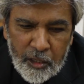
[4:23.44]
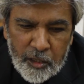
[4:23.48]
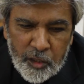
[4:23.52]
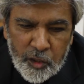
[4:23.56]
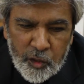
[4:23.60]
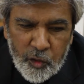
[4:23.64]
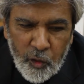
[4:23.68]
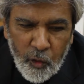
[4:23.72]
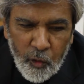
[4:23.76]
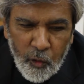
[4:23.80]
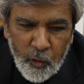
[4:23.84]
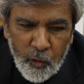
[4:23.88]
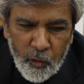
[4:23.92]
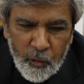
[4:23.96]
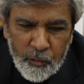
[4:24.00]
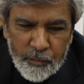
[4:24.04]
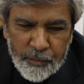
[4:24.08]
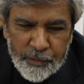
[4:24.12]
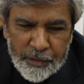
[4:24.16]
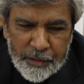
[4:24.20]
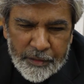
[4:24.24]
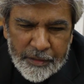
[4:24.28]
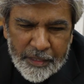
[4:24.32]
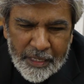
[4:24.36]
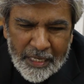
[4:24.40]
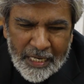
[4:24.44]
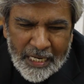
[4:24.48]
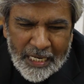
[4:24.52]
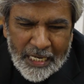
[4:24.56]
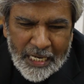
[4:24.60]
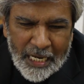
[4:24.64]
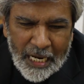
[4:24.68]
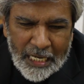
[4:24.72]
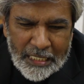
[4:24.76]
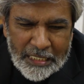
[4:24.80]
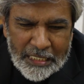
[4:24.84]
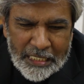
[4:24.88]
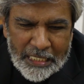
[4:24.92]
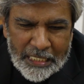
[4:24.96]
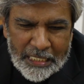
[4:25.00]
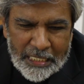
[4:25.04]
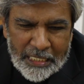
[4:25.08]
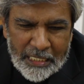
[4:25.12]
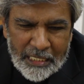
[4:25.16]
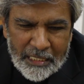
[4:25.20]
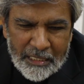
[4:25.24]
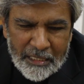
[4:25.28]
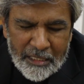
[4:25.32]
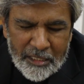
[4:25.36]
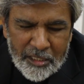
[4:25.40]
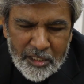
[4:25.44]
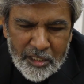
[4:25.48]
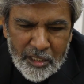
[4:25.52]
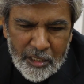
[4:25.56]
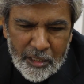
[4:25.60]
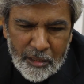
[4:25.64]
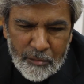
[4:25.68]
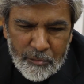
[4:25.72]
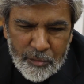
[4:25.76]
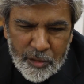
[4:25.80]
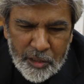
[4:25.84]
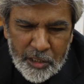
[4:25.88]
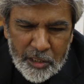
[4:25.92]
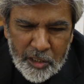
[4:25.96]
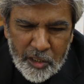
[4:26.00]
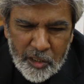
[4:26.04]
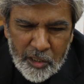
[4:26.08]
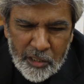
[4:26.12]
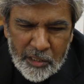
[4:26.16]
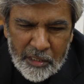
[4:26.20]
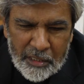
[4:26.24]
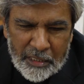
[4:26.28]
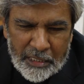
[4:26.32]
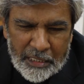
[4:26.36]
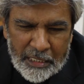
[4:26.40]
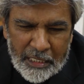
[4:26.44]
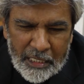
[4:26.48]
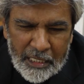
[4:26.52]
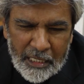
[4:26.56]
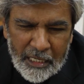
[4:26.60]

So the cutting and the circumcision